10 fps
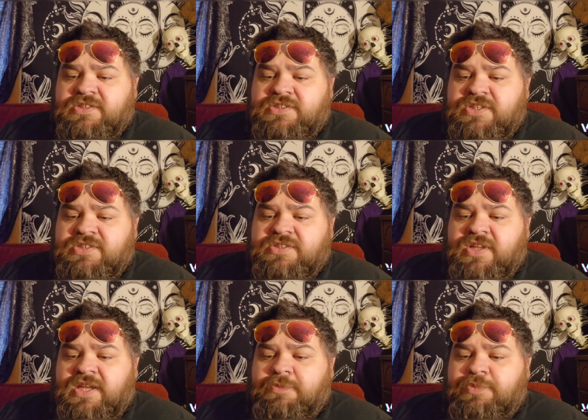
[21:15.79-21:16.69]
Just
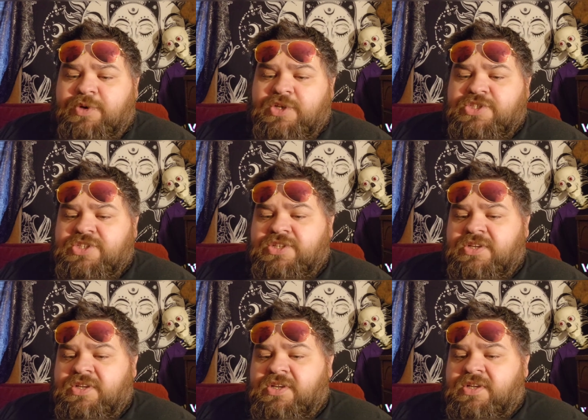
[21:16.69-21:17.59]
like Butch
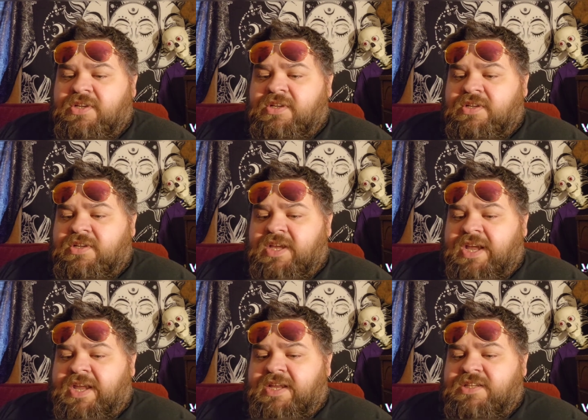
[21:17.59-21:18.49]

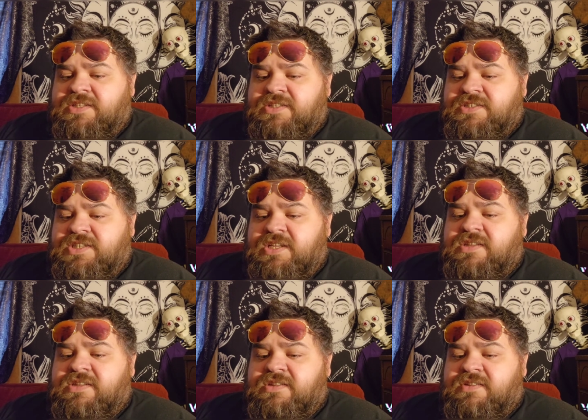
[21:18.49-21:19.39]
and she
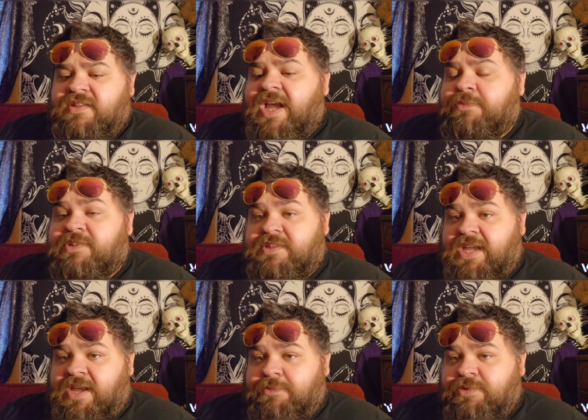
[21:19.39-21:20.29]
slapped
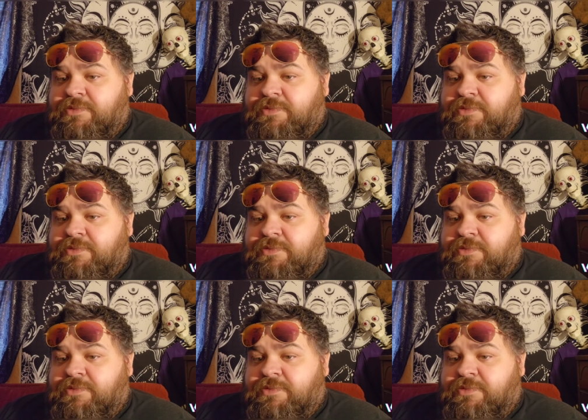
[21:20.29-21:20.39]
Sapp.